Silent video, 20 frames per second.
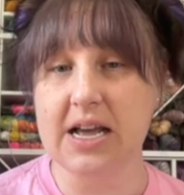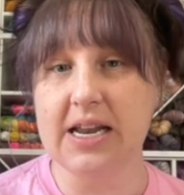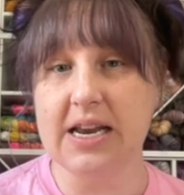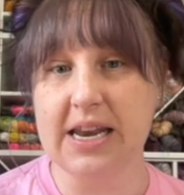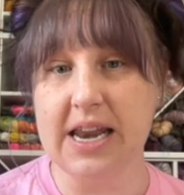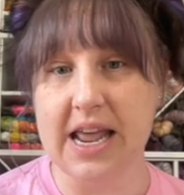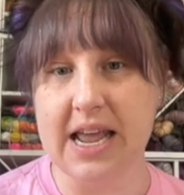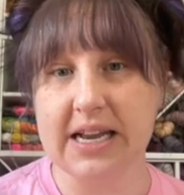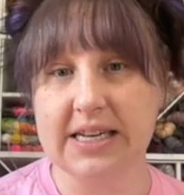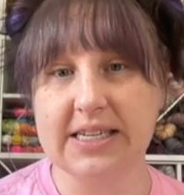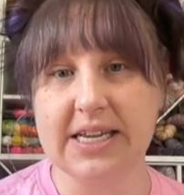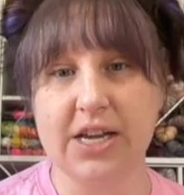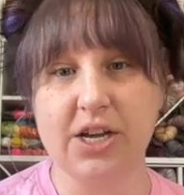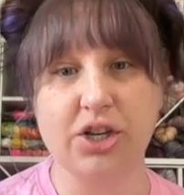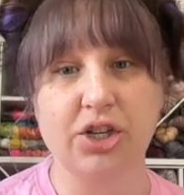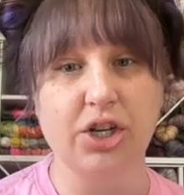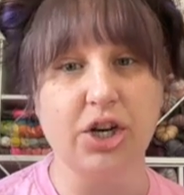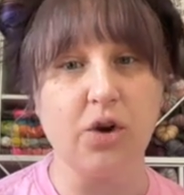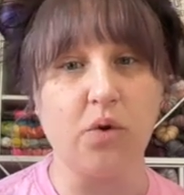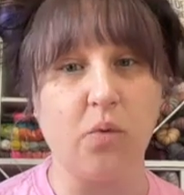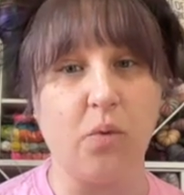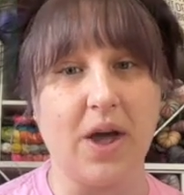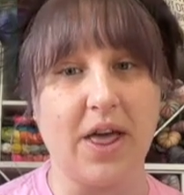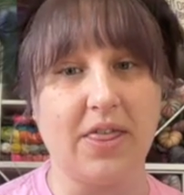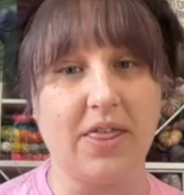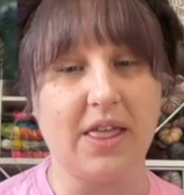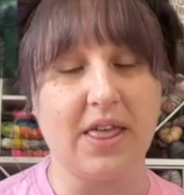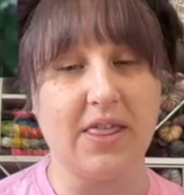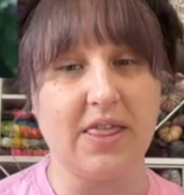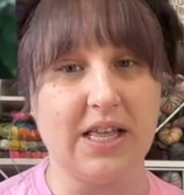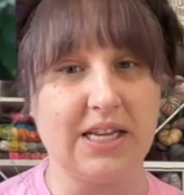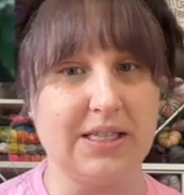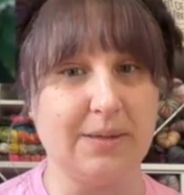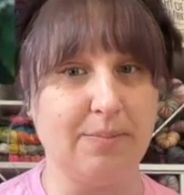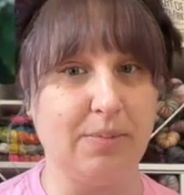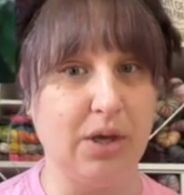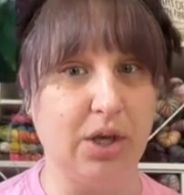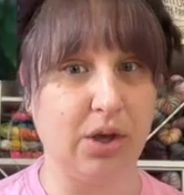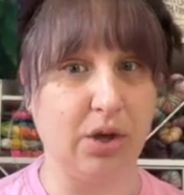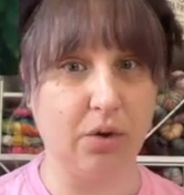knit t-shirt with this
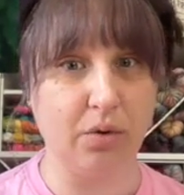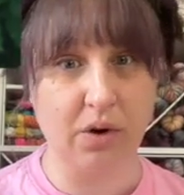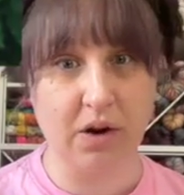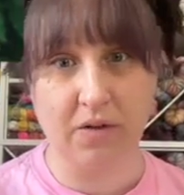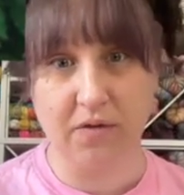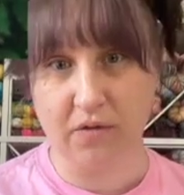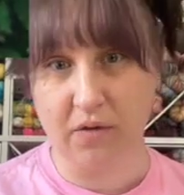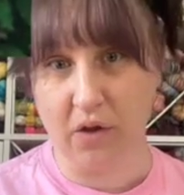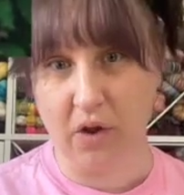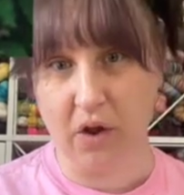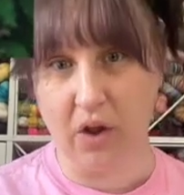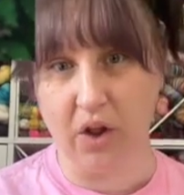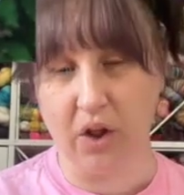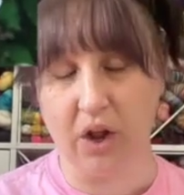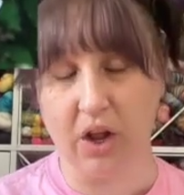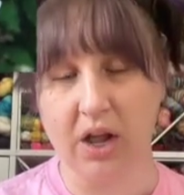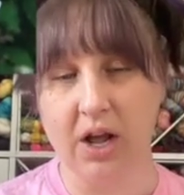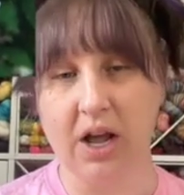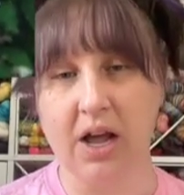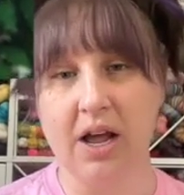beautiful,